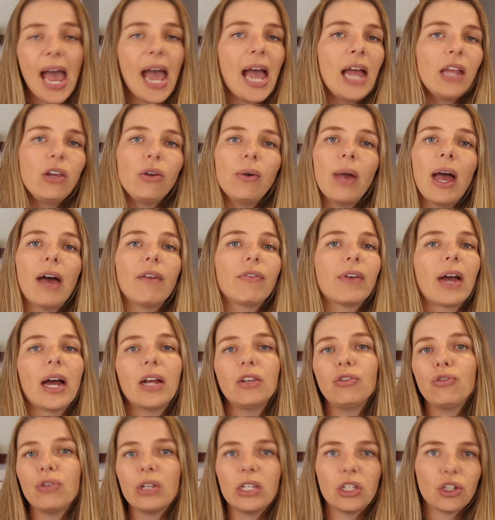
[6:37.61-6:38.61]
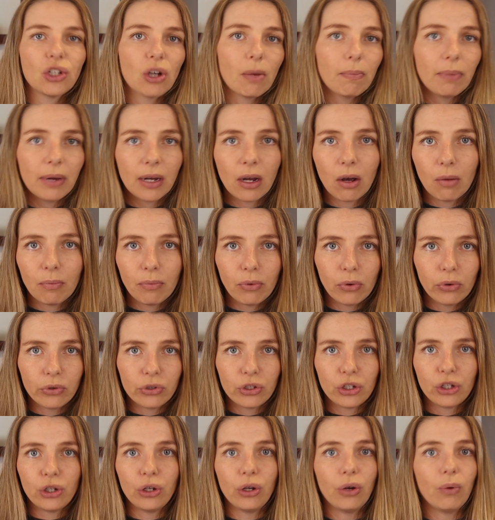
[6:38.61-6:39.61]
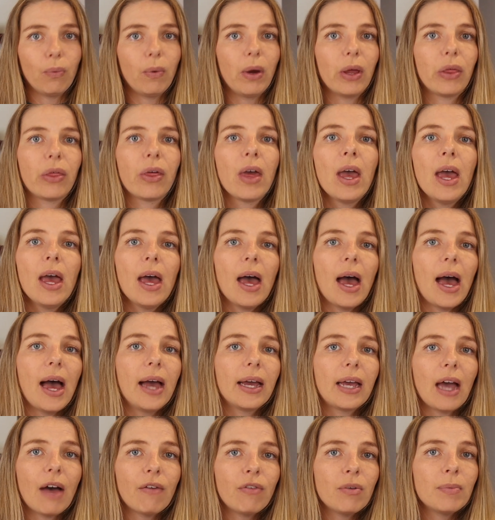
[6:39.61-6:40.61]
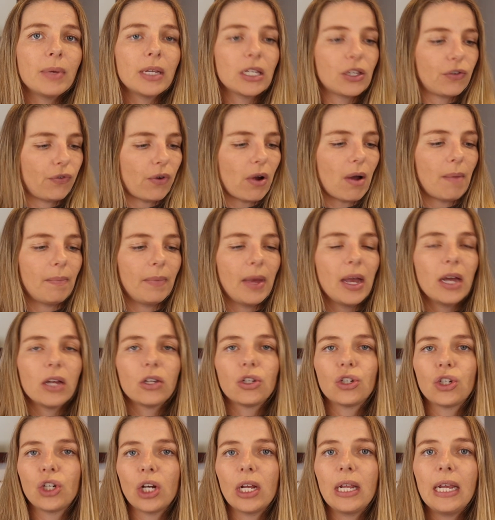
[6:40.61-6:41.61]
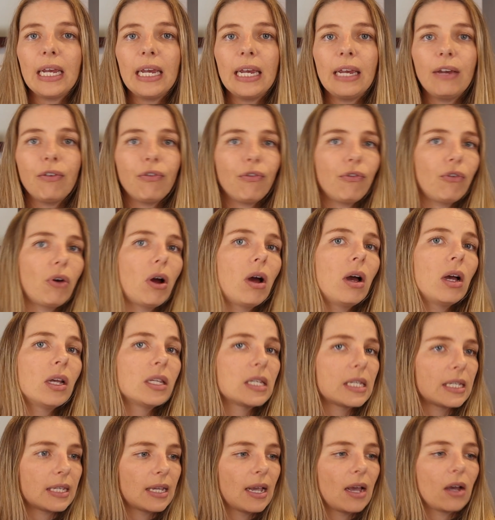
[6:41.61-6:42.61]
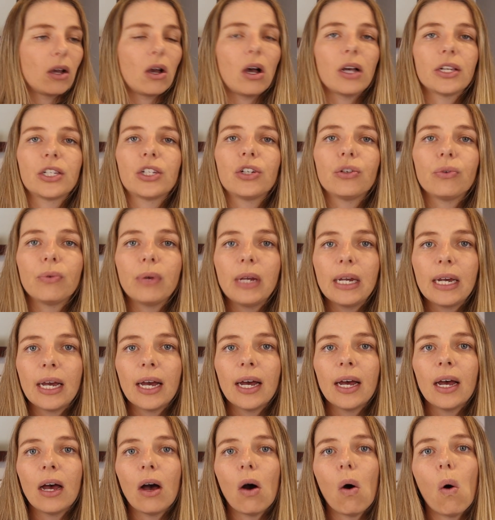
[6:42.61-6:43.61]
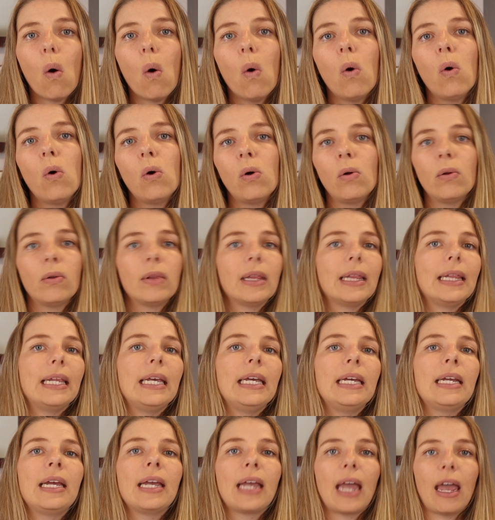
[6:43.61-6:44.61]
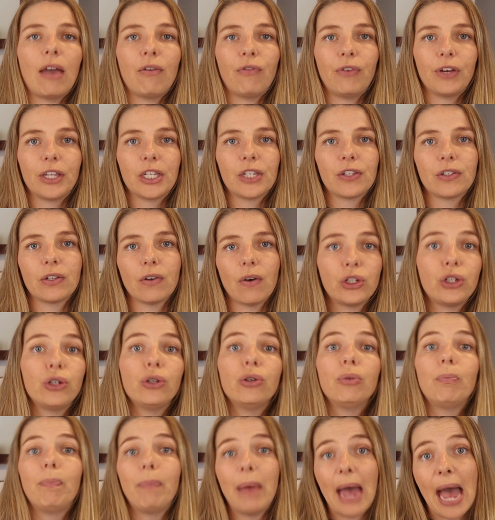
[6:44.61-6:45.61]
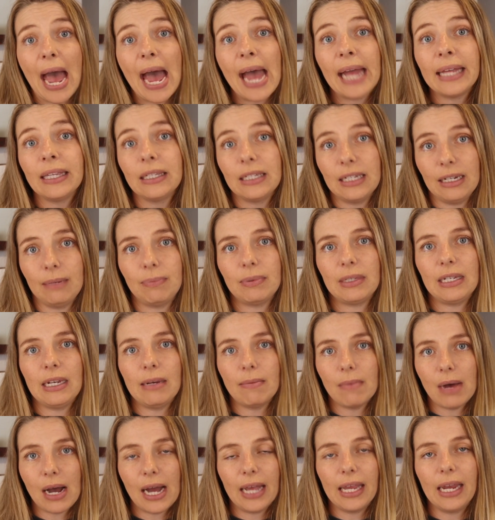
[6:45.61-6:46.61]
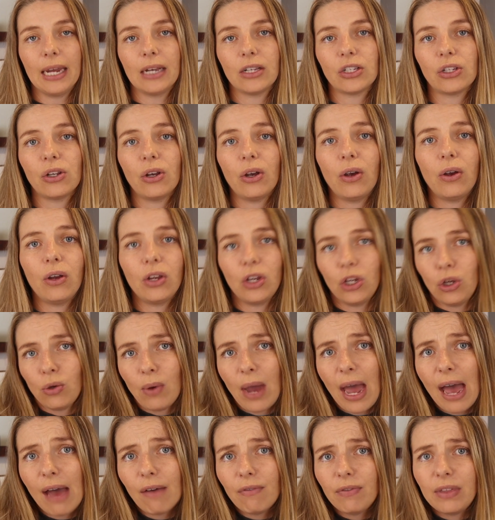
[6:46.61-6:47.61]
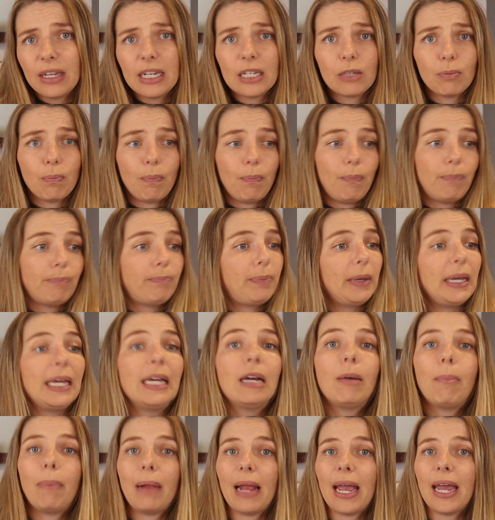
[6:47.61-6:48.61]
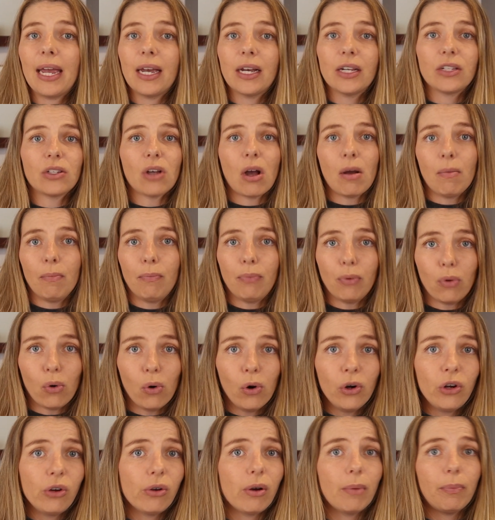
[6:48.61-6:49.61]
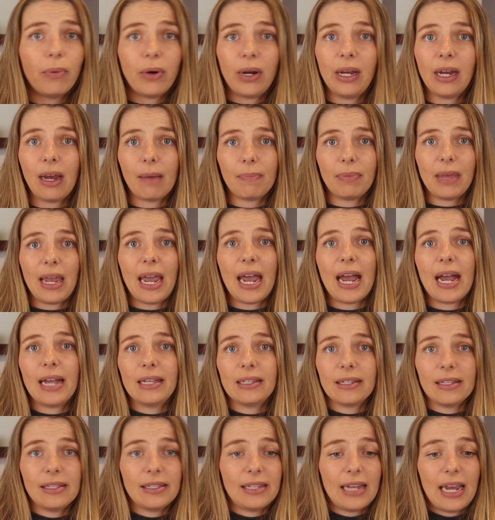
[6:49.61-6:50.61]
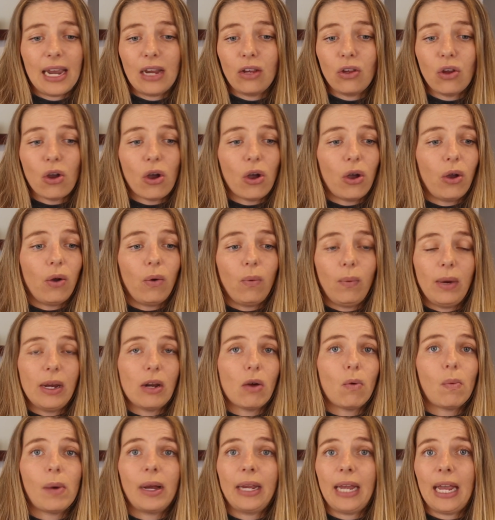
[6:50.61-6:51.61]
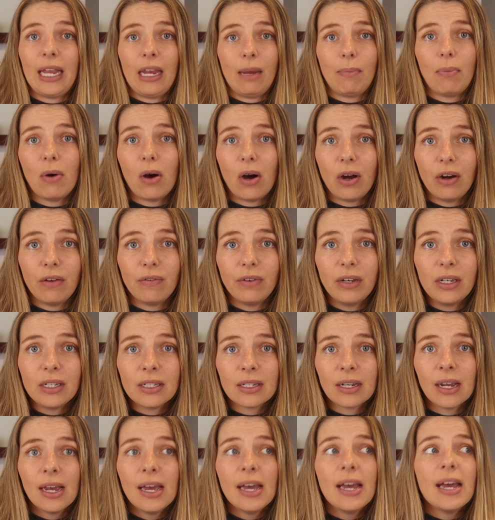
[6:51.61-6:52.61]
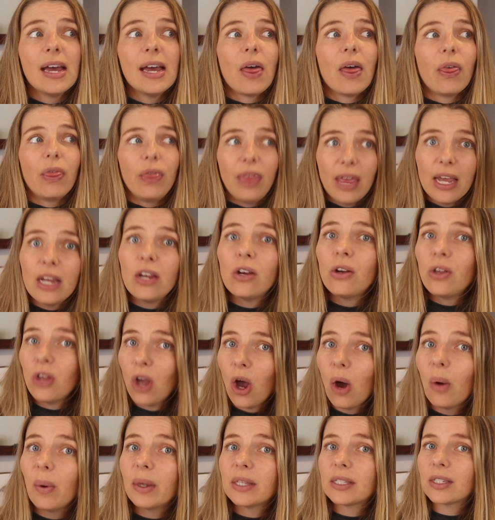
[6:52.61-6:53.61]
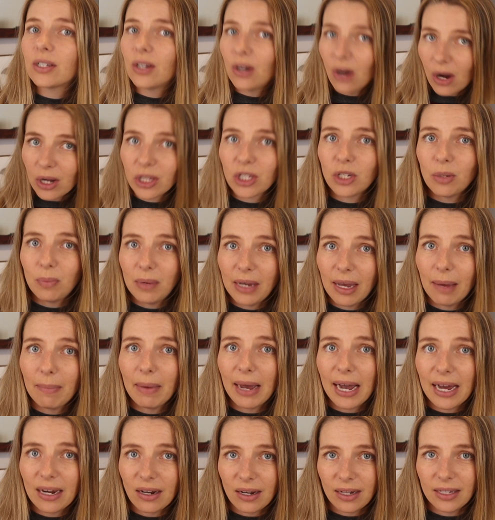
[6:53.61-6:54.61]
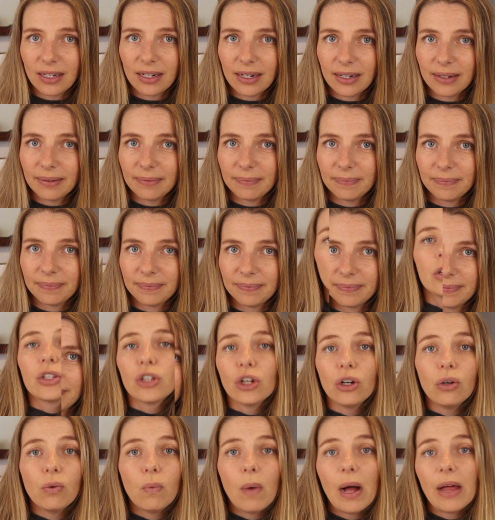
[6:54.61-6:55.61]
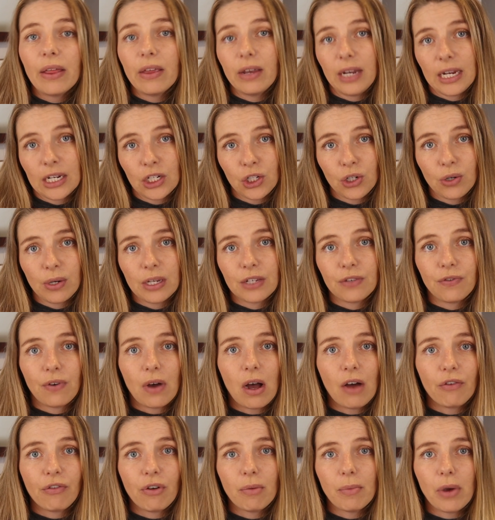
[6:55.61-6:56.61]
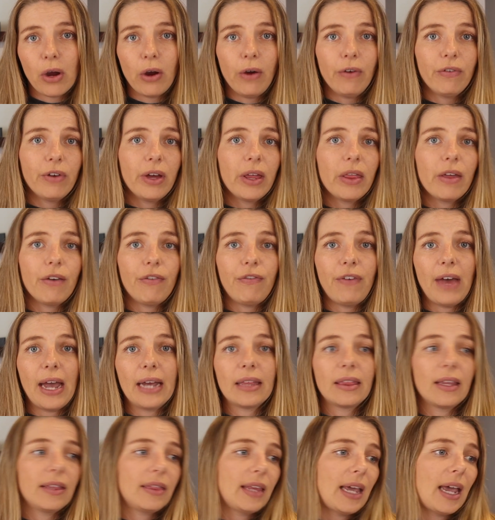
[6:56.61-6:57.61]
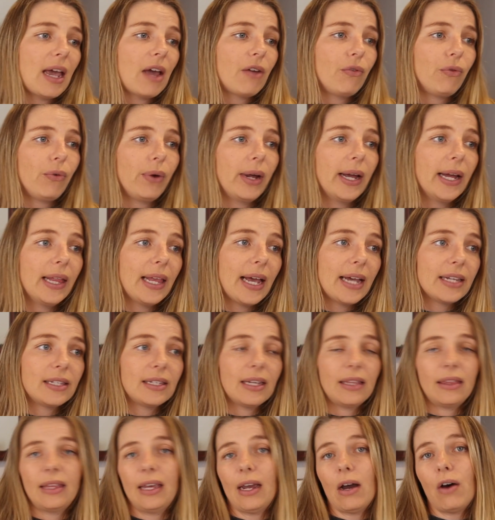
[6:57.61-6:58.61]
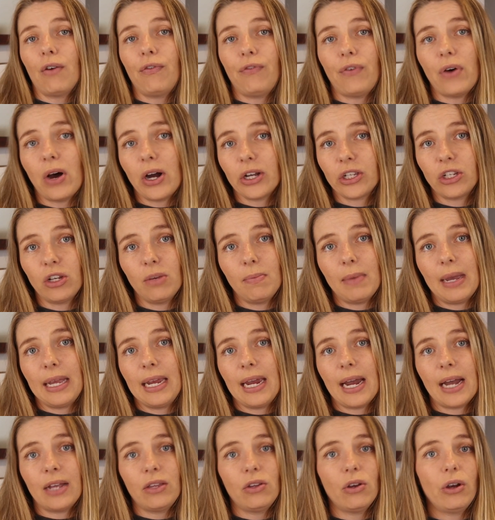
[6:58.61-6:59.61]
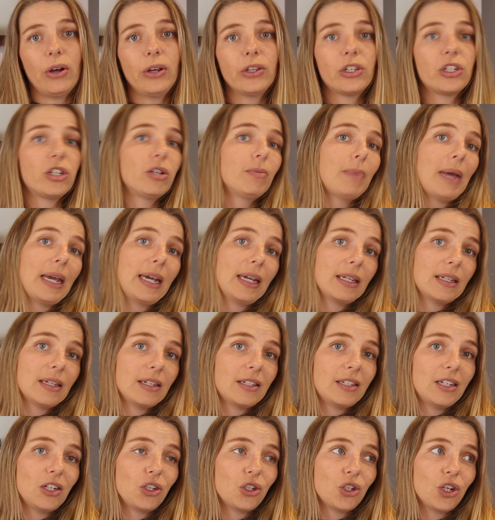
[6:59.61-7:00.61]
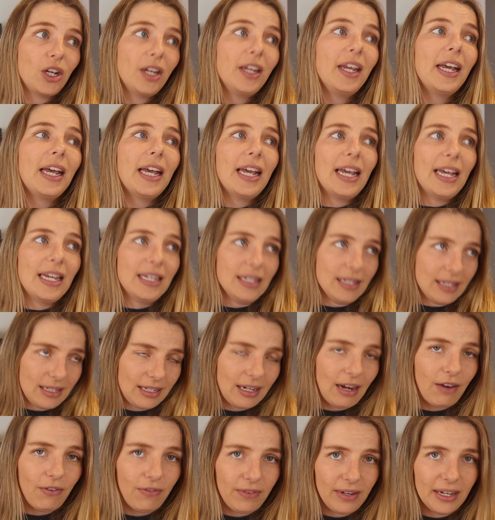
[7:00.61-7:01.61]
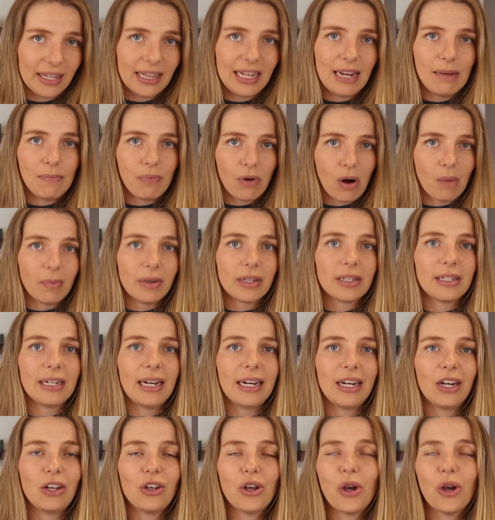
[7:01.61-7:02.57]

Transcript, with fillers: And you have countries jumping on board too, with uh, governments from Chile, France, Costa Rica, all leading efforts to ban deep sea mining. So you have these big players on board who are putting up their hands and saying, no, we don't want any part of this then you know it's got to be a bad idea. So while the issue is far from over, the fact that they have realized that there are far too many unknowns to make a decision is definitely promising.